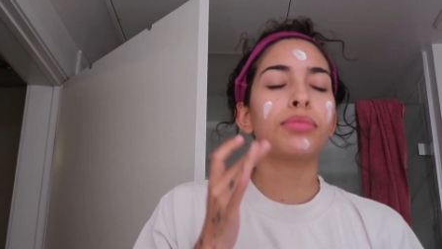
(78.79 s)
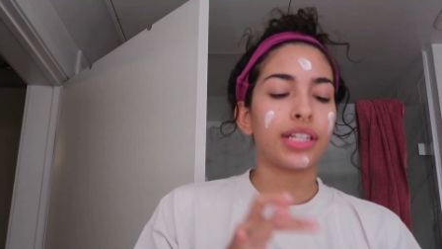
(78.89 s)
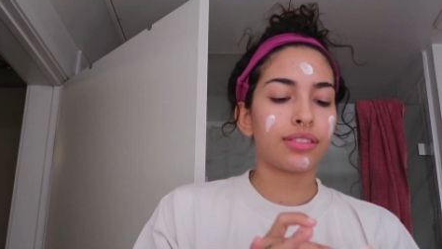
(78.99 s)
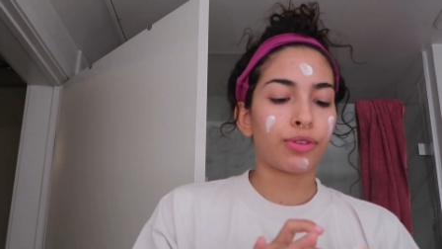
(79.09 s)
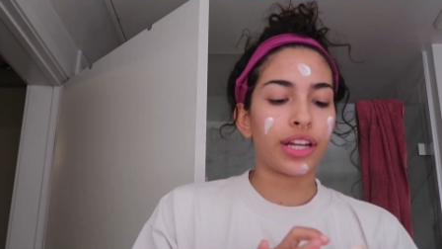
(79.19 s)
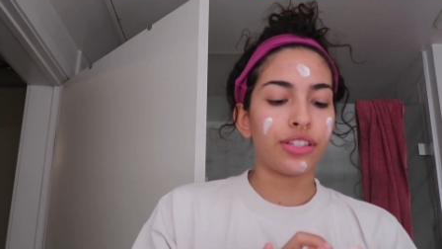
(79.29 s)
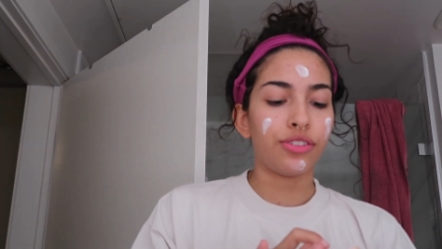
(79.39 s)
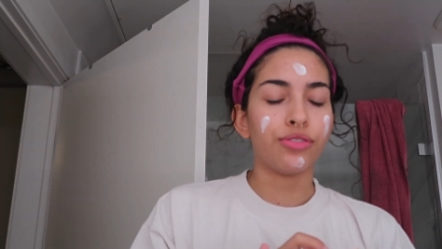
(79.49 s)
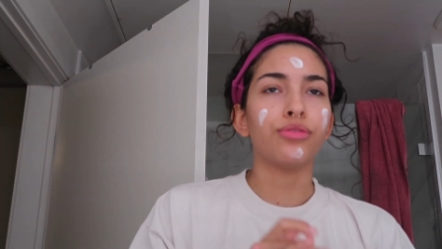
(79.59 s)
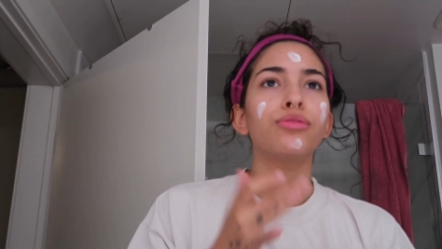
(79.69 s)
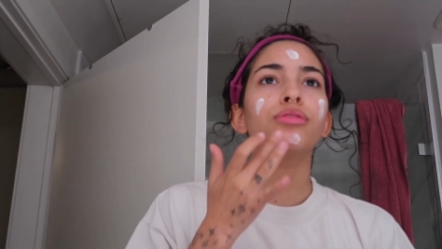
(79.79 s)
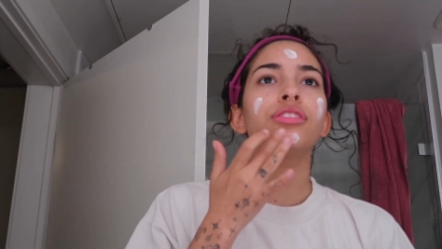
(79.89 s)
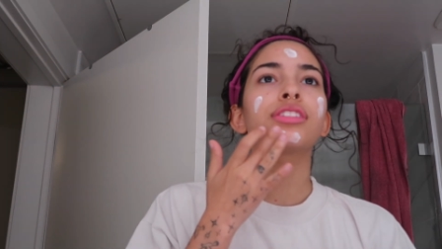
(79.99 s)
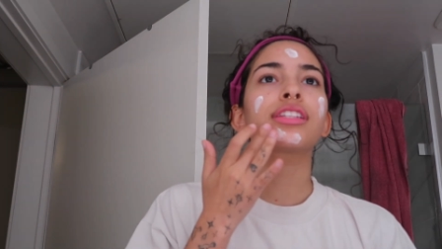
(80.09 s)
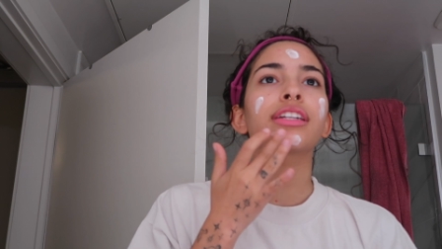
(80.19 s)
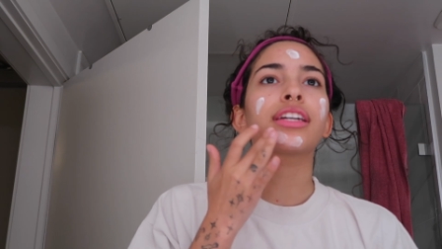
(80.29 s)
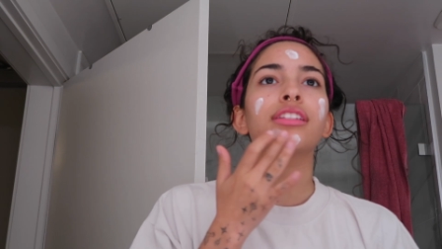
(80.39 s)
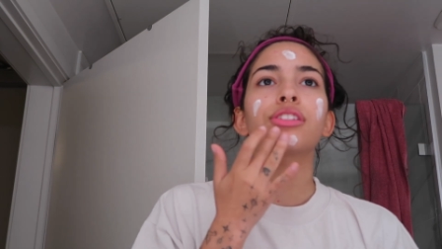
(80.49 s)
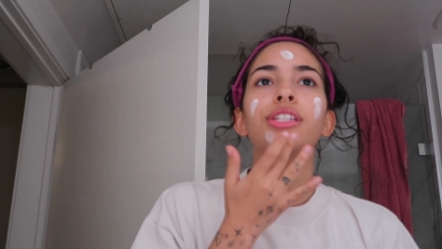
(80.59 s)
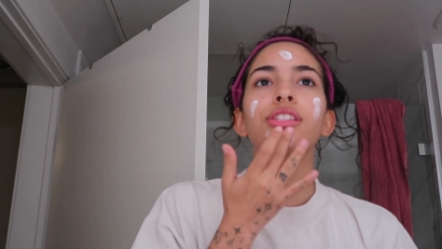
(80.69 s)
because when I do just like
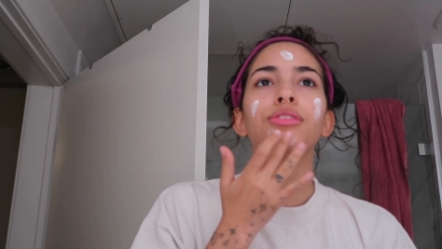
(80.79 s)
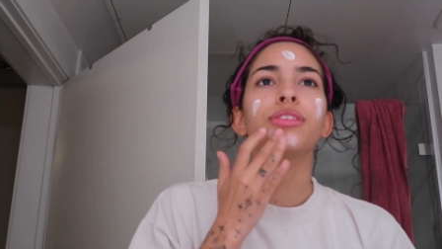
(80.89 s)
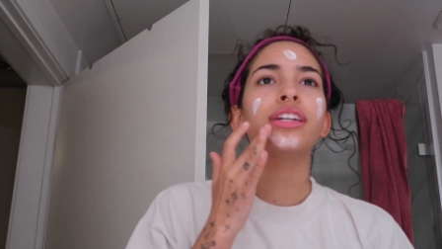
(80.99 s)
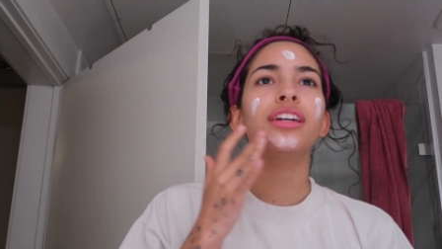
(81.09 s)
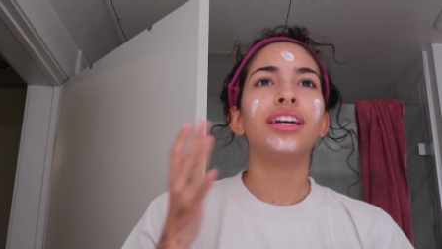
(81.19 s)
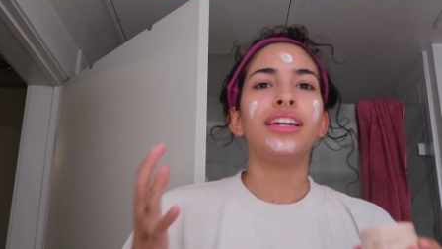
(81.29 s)
get straight to it,